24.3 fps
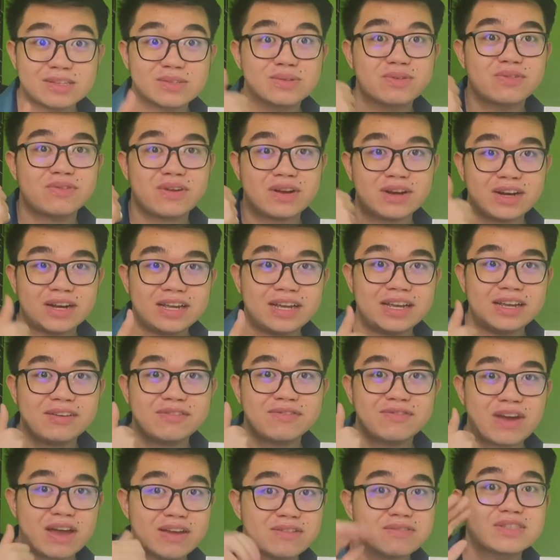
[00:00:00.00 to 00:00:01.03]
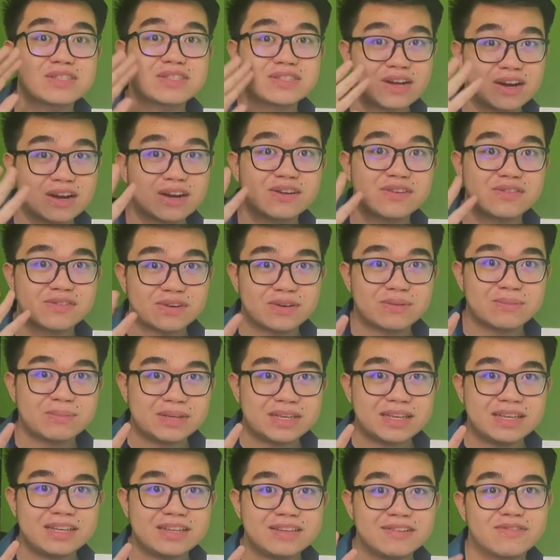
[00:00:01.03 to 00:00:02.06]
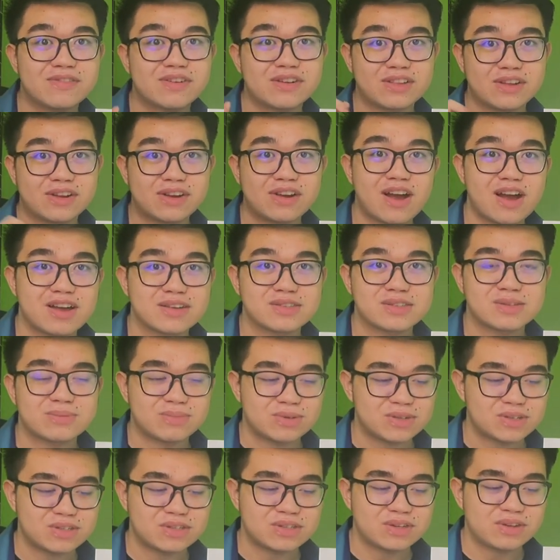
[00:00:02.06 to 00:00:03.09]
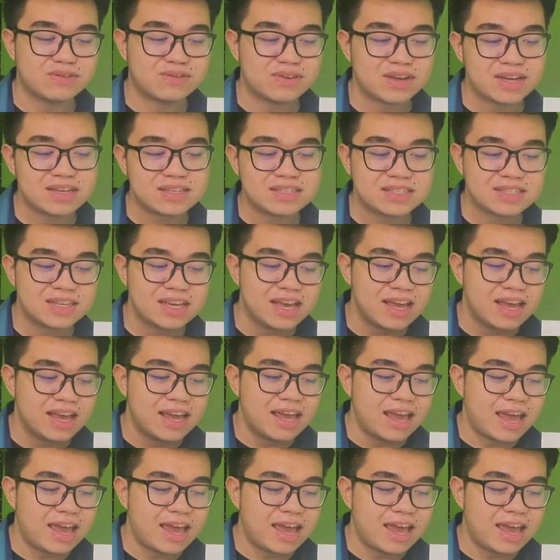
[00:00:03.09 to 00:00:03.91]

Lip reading: so very 5-star for me for their customer service,